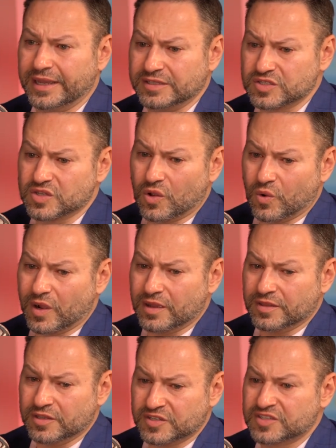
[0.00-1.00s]
and so
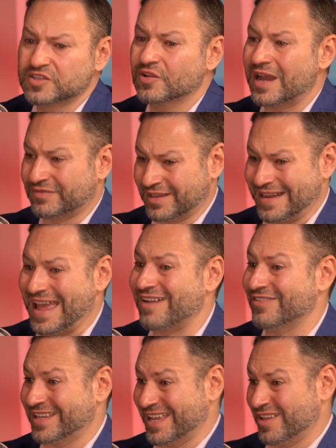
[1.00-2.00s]
you still have to
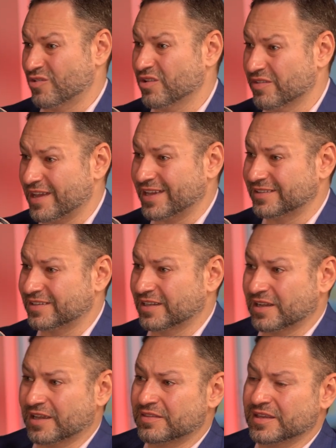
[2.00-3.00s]
navigate all that.
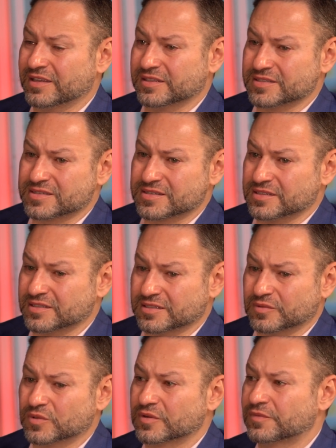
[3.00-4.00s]
I think it's
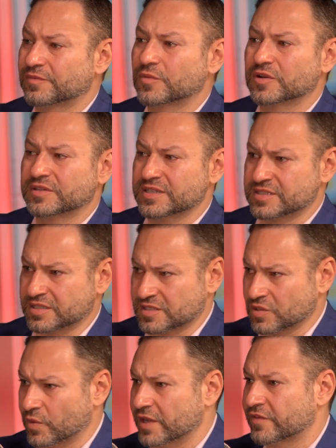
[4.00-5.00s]
we're a
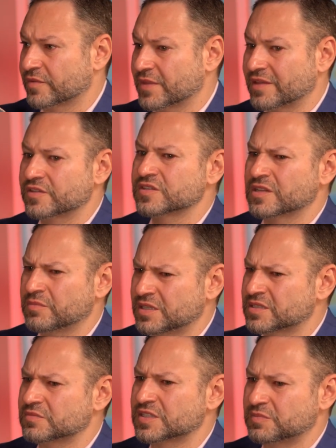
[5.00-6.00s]
distance away from that. There's going to
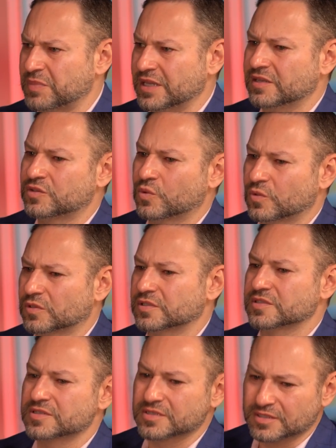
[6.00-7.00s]
be some speed
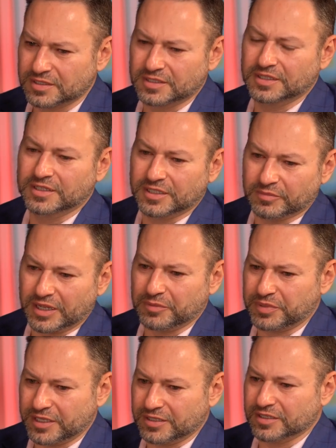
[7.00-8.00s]
towards, in my
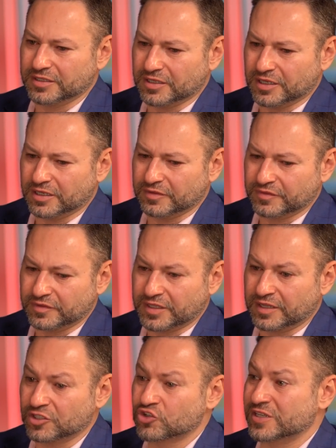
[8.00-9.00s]
opinion, of getting the